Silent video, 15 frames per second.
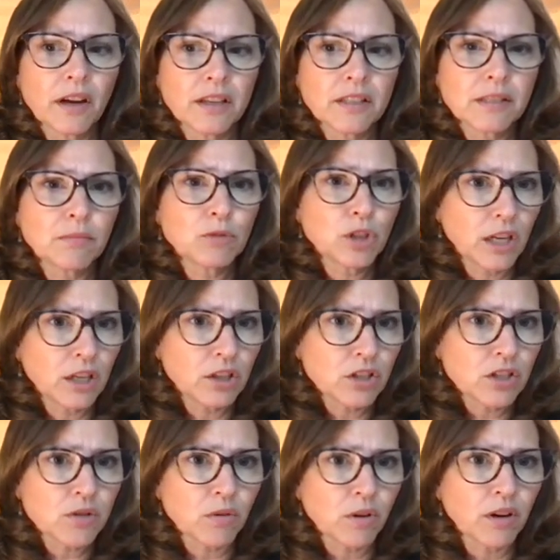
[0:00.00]
some
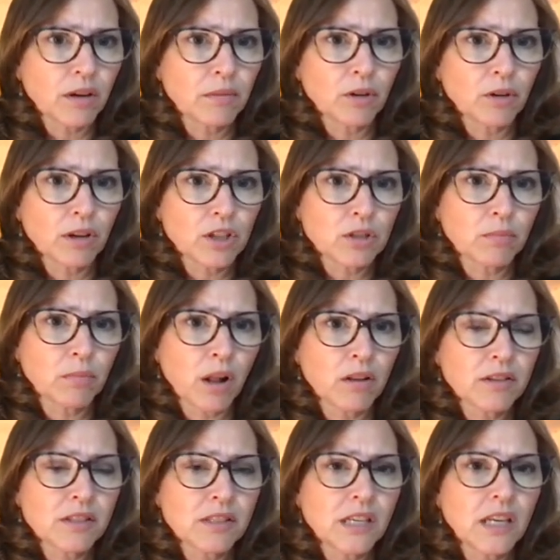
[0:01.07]
changes to our immigration
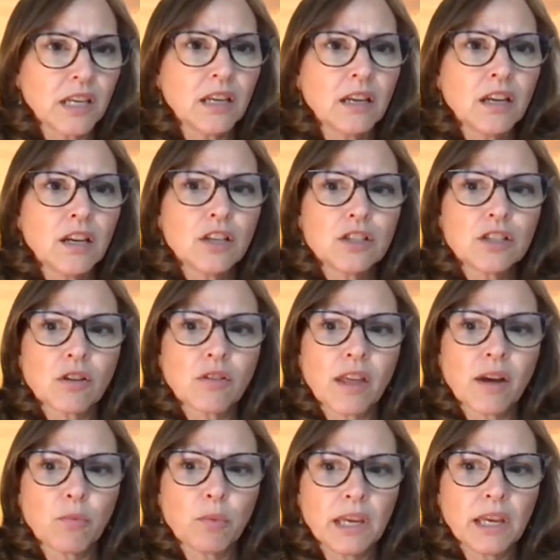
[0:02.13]
policy so
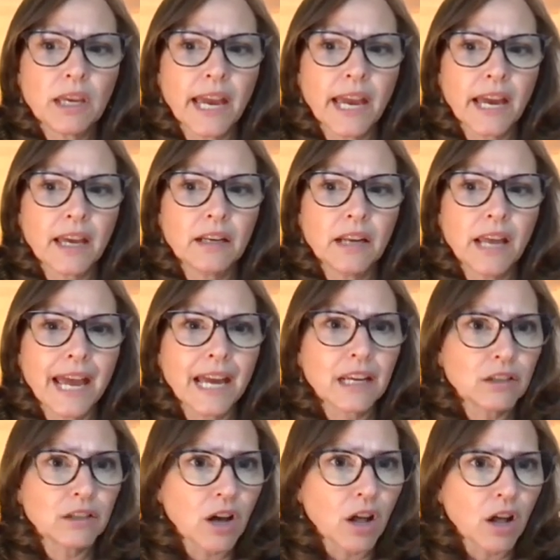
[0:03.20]
that we can
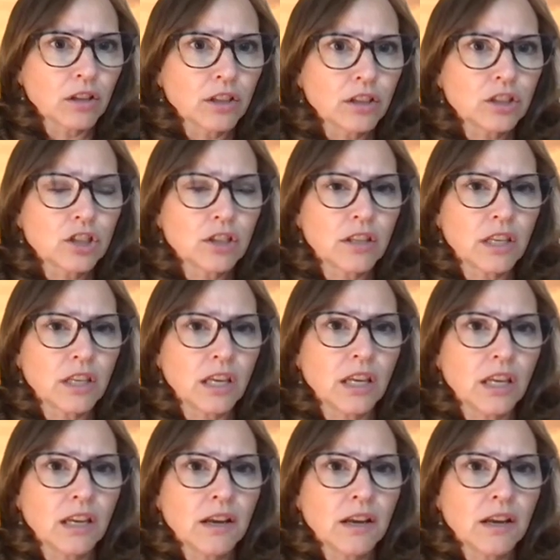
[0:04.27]
acknowledge the